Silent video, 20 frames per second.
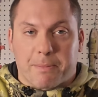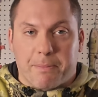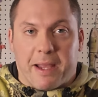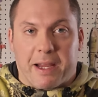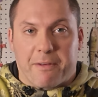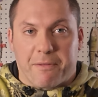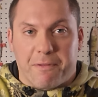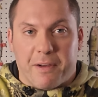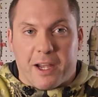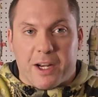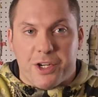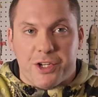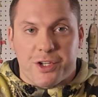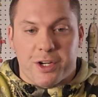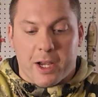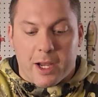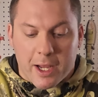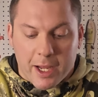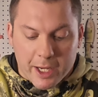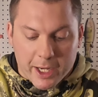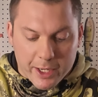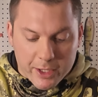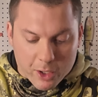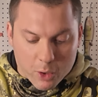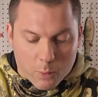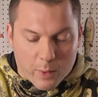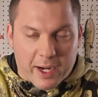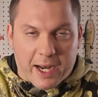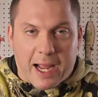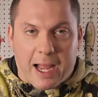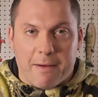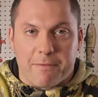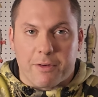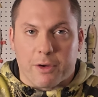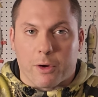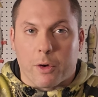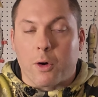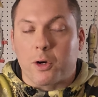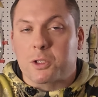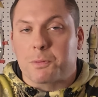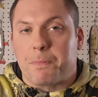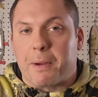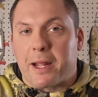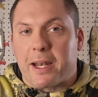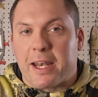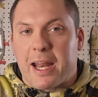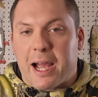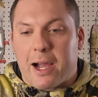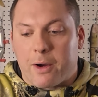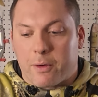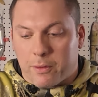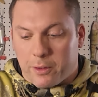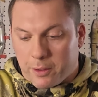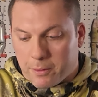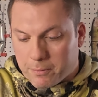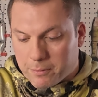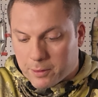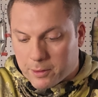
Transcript: big fish, you don't want to have your hooks bend out,